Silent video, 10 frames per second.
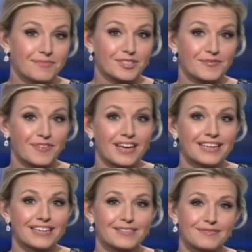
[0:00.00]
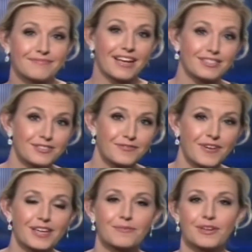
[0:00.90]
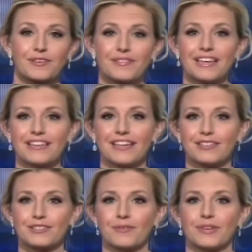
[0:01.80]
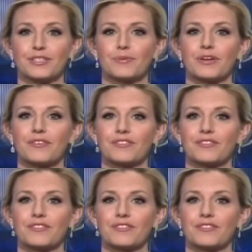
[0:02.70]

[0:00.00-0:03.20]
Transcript: Was it funny? Not so funny? What do you think? Let us know on Twitter.